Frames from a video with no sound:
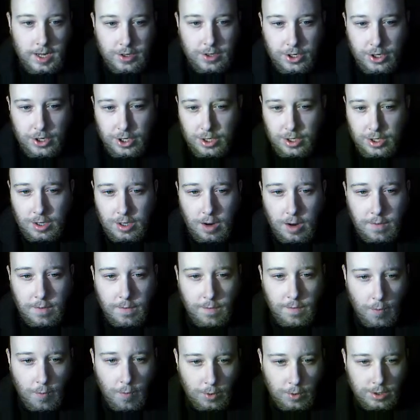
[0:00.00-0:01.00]
It's just
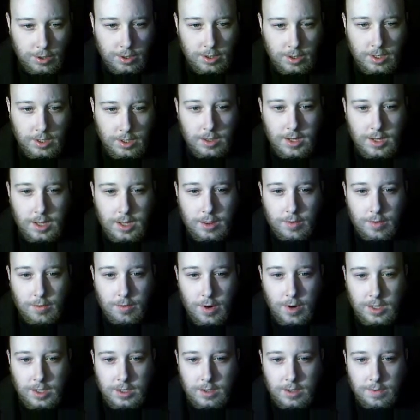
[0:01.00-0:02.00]
unfortunate that the
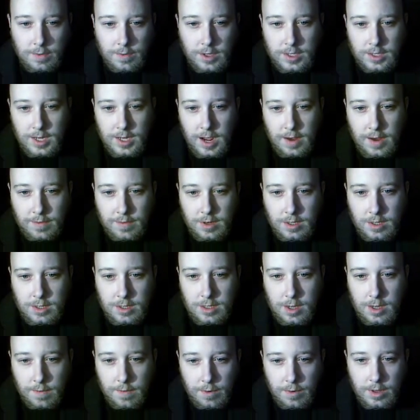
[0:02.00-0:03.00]
rest of us have to
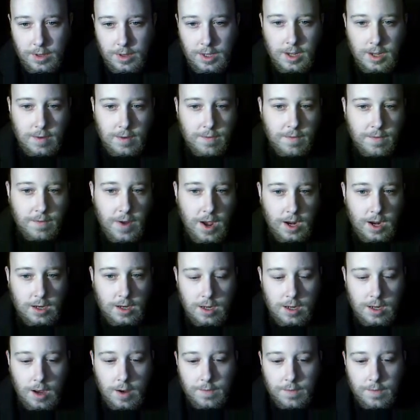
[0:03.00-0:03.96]
suffer the effect